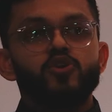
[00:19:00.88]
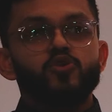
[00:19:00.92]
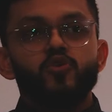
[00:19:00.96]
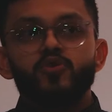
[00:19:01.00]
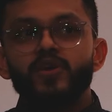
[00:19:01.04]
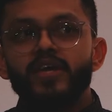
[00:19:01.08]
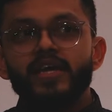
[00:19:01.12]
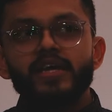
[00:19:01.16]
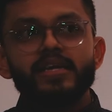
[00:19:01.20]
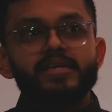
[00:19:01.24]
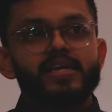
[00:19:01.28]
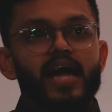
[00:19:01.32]
know,
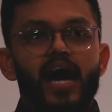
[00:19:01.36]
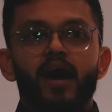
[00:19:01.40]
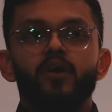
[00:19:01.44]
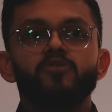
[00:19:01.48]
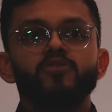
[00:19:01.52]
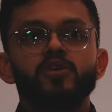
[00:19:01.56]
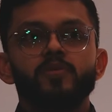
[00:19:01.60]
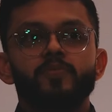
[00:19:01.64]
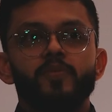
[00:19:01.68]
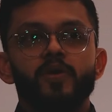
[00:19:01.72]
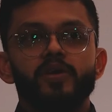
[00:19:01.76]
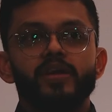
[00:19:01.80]
looking
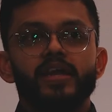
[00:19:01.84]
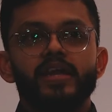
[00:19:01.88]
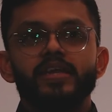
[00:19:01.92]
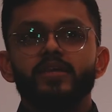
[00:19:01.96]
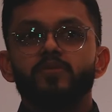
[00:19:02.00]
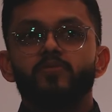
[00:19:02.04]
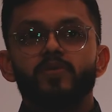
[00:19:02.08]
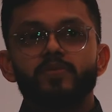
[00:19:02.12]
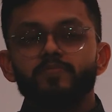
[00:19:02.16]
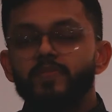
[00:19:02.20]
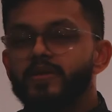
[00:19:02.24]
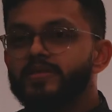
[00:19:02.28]
down upon
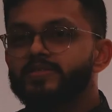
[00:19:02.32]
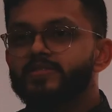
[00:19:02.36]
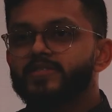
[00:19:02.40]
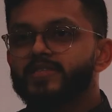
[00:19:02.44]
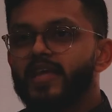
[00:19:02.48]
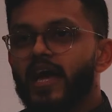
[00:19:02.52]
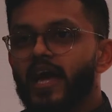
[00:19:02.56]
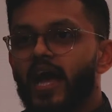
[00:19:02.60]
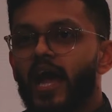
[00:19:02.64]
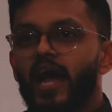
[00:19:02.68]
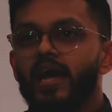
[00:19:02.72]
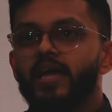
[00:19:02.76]
anyone. I
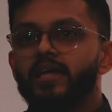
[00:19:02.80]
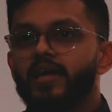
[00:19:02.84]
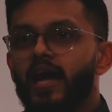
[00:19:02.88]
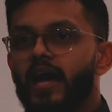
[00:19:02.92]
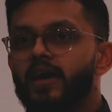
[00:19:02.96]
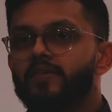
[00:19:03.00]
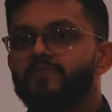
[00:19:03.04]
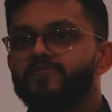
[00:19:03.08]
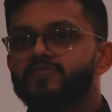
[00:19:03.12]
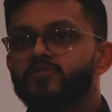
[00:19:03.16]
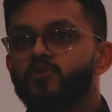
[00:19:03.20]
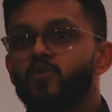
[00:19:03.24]

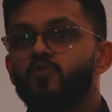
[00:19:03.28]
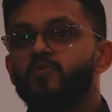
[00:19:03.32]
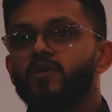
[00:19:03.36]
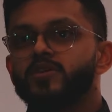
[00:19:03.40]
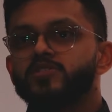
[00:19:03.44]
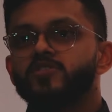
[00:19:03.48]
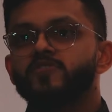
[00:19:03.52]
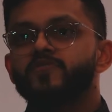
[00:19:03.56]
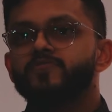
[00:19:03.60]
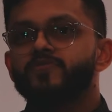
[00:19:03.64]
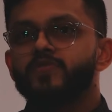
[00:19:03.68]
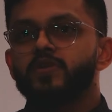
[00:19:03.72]
have so
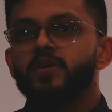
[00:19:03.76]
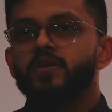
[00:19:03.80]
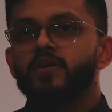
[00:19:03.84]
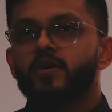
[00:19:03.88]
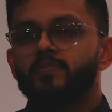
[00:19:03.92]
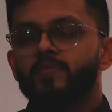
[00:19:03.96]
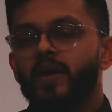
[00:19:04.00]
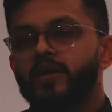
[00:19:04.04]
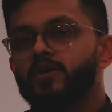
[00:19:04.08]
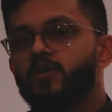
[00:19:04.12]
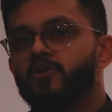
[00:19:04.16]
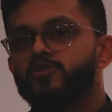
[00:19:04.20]
much of
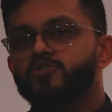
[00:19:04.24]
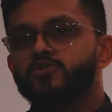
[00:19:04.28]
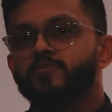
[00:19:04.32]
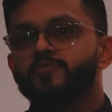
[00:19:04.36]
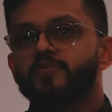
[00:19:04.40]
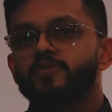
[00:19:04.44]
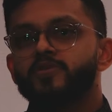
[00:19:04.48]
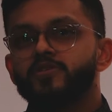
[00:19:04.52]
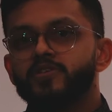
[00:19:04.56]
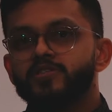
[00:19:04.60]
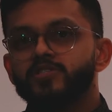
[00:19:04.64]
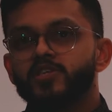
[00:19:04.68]
my
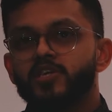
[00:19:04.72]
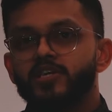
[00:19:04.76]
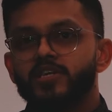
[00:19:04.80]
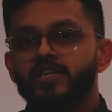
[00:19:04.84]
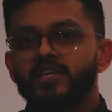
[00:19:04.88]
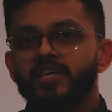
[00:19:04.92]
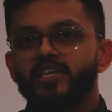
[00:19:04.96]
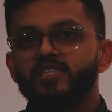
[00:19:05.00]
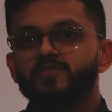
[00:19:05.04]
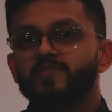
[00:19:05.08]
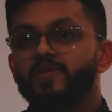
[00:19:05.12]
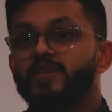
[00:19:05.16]
entrepreneurial journey
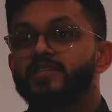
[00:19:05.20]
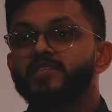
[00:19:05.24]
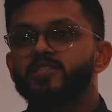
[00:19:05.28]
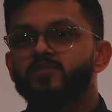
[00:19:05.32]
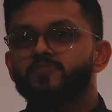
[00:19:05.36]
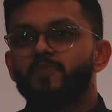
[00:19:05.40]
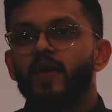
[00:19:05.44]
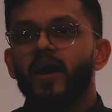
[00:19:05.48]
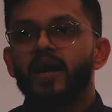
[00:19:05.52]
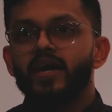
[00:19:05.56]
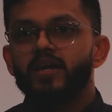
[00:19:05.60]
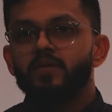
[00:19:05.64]
has been
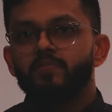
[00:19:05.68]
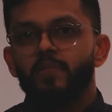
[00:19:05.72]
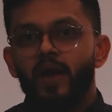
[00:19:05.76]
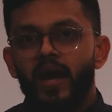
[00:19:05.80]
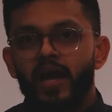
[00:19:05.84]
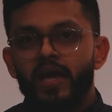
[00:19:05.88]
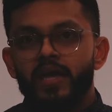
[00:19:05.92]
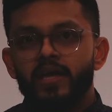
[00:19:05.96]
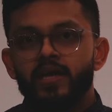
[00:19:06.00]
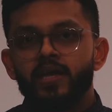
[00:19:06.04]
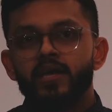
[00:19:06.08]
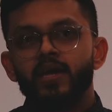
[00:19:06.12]
inspired
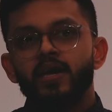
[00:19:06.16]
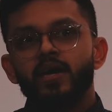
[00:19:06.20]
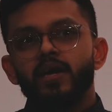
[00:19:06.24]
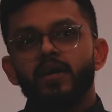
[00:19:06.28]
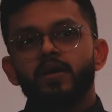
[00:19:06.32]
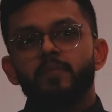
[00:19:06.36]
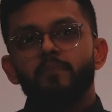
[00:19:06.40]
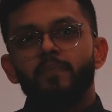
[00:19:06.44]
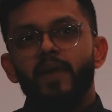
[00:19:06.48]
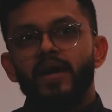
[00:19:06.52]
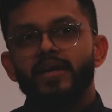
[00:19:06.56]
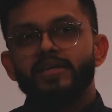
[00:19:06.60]
by
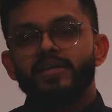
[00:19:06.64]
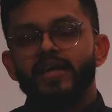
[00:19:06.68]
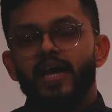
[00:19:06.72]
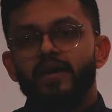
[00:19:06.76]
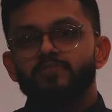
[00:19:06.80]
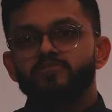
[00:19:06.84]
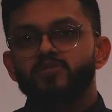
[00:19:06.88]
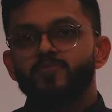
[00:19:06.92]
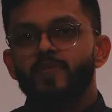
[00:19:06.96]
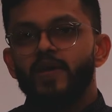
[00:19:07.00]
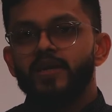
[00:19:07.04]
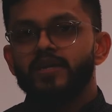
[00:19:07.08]
my
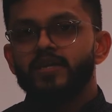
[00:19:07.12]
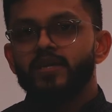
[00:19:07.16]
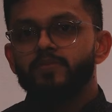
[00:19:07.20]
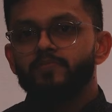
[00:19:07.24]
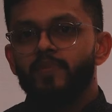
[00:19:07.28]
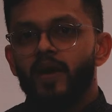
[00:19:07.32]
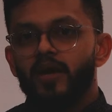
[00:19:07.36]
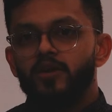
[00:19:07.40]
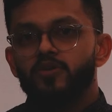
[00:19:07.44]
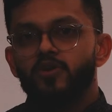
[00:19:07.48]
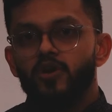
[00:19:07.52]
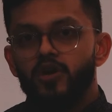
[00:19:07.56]
time spent in
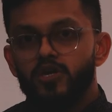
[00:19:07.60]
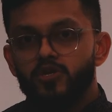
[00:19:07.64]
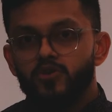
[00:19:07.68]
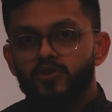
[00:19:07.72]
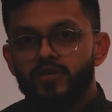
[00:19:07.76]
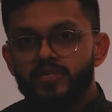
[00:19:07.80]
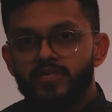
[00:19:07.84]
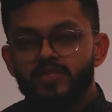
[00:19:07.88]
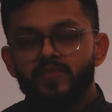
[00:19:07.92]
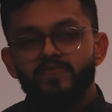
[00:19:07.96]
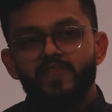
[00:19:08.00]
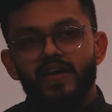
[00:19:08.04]
Palo Alto
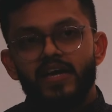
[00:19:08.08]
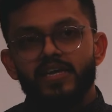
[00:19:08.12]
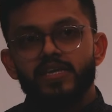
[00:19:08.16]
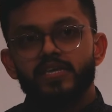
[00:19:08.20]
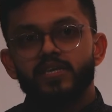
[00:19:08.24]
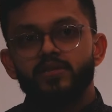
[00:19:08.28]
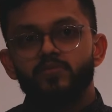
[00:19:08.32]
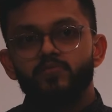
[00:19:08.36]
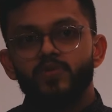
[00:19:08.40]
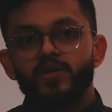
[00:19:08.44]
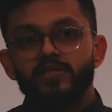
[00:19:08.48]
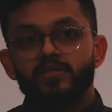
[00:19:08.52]
in the
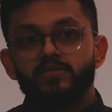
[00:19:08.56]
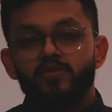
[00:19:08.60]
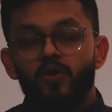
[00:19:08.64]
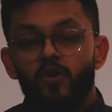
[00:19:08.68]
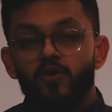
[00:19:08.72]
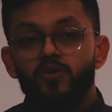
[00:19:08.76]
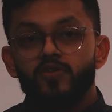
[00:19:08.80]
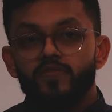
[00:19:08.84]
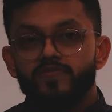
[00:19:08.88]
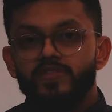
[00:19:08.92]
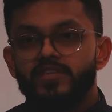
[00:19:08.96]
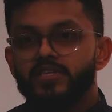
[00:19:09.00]
Valley with
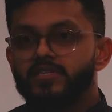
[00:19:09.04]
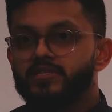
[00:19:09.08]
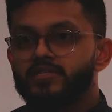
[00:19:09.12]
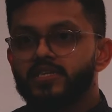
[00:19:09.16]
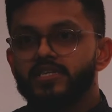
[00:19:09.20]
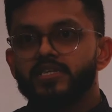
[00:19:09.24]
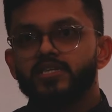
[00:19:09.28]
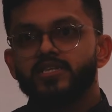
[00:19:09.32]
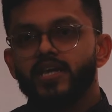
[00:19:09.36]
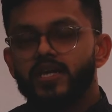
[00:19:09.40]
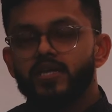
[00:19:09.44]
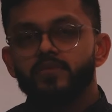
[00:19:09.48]
all of these
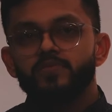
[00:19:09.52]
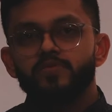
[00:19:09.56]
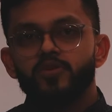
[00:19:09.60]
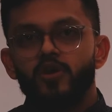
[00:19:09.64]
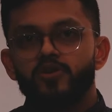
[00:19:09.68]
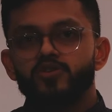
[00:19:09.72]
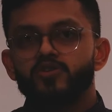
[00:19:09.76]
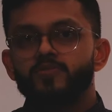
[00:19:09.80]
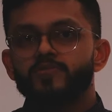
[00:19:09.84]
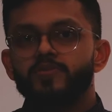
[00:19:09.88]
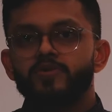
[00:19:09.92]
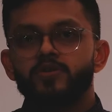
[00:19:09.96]
incredible
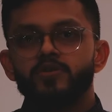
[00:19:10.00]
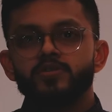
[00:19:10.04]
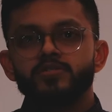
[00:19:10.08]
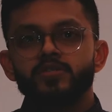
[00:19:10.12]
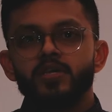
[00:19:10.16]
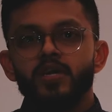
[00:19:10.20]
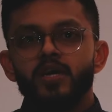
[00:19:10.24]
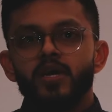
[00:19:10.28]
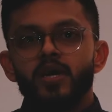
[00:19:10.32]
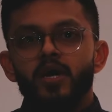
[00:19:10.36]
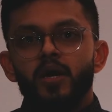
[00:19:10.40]
entrepreneurs.